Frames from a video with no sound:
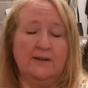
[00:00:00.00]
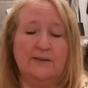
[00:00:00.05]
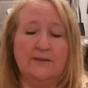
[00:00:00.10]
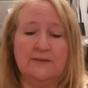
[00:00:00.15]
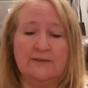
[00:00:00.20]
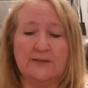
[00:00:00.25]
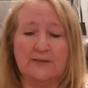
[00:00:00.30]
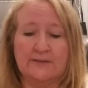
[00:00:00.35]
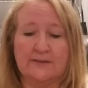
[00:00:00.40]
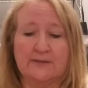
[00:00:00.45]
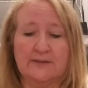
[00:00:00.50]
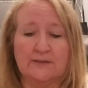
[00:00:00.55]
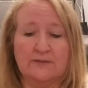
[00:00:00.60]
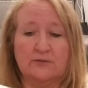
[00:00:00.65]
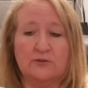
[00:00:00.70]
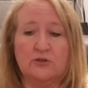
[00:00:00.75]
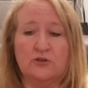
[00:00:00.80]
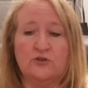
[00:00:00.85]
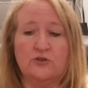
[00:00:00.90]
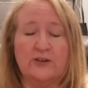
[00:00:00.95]
doesn't
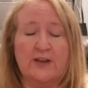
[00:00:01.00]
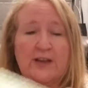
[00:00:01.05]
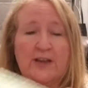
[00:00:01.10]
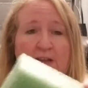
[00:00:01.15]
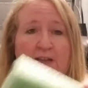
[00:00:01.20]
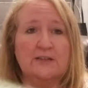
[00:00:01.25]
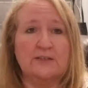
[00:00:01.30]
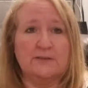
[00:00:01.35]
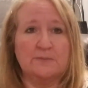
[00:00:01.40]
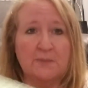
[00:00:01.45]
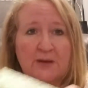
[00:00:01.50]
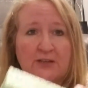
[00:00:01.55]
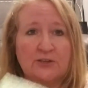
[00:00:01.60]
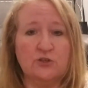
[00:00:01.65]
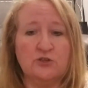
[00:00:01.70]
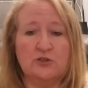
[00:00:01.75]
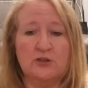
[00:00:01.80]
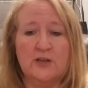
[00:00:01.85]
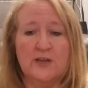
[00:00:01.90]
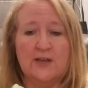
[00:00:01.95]
create as
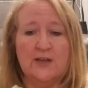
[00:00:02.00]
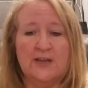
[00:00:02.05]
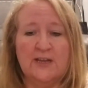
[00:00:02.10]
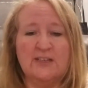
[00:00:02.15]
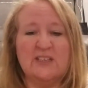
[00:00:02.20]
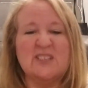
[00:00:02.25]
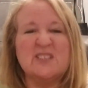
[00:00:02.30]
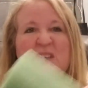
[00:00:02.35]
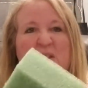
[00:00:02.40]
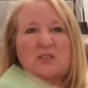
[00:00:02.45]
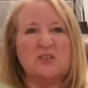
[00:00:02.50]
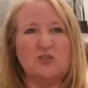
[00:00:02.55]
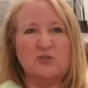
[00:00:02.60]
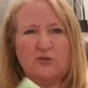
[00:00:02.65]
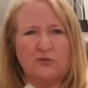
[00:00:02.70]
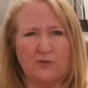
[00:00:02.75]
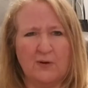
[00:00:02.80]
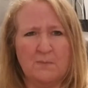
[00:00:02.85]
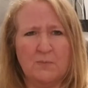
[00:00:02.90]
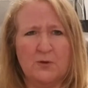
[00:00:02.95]
much, it doesn't
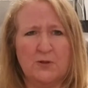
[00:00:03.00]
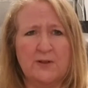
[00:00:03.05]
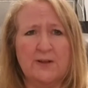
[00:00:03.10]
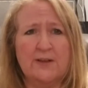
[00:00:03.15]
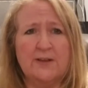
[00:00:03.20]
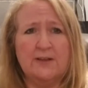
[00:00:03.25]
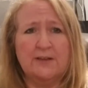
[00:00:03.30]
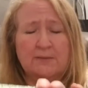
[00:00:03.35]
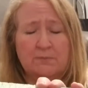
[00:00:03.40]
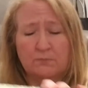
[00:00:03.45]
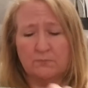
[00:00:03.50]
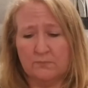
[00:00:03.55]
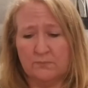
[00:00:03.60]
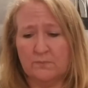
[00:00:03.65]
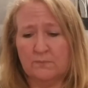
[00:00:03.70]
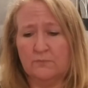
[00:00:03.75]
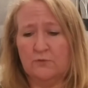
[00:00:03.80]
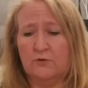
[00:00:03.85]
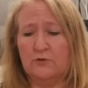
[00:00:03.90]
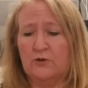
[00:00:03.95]
crumble it, it
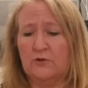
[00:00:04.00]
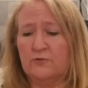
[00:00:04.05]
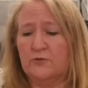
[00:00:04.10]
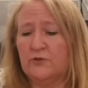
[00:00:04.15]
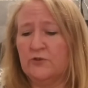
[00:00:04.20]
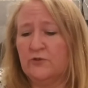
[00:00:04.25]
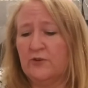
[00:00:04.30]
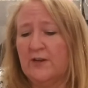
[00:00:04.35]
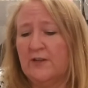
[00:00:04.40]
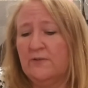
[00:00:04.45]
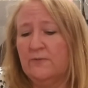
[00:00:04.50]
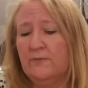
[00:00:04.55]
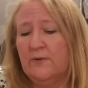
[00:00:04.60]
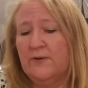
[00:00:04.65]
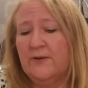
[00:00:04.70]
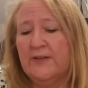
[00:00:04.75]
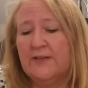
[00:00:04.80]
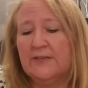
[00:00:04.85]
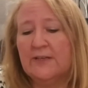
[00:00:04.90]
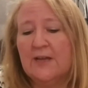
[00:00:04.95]
goes straight through
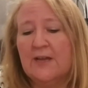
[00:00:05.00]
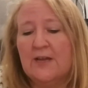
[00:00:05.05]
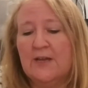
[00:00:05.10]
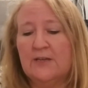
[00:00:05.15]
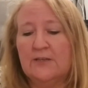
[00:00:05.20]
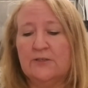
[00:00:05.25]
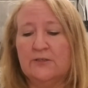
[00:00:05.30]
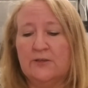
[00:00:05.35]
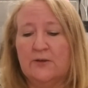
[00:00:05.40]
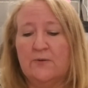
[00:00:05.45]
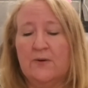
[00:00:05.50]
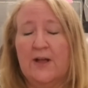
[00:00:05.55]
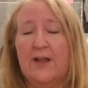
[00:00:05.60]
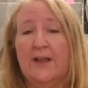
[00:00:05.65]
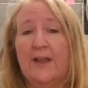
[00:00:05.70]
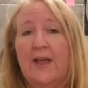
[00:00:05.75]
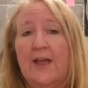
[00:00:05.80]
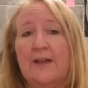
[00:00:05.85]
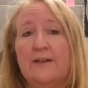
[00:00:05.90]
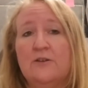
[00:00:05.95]
it. So
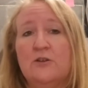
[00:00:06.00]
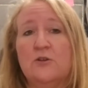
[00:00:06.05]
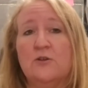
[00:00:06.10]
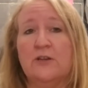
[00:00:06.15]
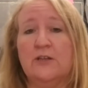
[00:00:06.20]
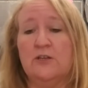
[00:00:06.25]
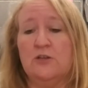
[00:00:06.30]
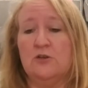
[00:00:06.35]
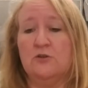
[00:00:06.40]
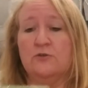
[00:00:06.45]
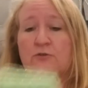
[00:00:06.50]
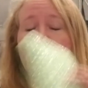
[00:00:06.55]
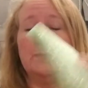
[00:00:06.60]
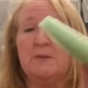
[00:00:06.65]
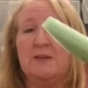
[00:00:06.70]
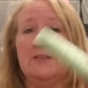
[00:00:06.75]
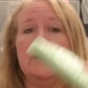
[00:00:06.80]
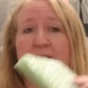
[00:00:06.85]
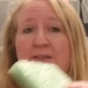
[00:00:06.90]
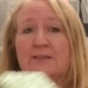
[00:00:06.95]
again, you can use
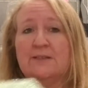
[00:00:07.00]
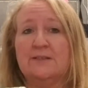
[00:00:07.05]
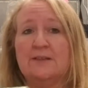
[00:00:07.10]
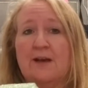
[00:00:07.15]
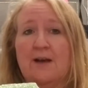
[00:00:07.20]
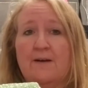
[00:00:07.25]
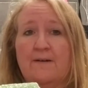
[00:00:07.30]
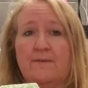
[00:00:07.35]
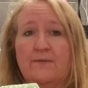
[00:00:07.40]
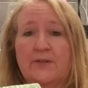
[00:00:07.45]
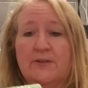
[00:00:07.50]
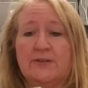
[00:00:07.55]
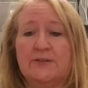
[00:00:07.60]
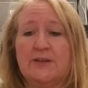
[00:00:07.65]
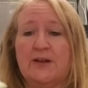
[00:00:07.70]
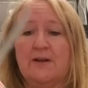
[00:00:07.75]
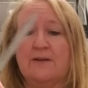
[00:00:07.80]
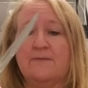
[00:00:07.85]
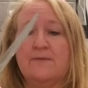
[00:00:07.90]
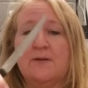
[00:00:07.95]
pieces of the
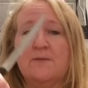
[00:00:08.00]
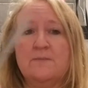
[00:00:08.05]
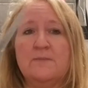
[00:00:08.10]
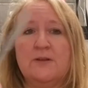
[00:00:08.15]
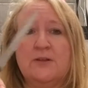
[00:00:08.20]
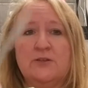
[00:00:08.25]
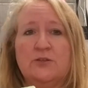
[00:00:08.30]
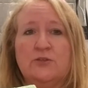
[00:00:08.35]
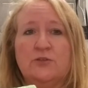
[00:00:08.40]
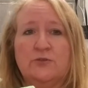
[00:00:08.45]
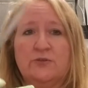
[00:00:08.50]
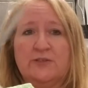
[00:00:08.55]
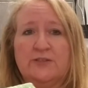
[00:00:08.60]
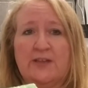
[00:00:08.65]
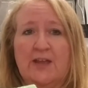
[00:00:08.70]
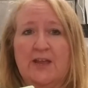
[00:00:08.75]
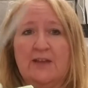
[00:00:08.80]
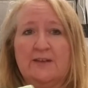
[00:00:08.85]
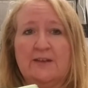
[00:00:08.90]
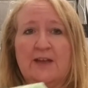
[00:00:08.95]
styrofoam to
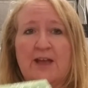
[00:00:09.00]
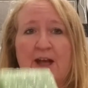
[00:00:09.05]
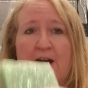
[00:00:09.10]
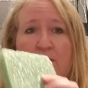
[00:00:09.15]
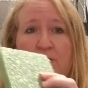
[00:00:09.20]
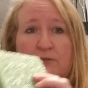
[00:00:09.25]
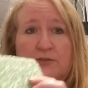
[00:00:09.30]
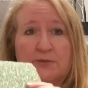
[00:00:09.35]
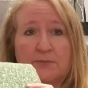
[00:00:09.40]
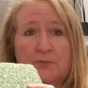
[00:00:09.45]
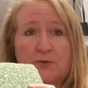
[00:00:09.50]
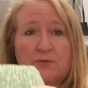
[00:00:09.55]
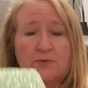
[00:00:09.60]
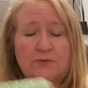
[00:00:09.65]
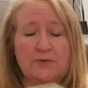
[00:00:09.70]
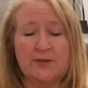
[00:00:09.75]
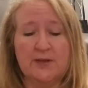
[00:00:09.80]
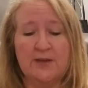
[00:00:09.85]
sand it out smooth,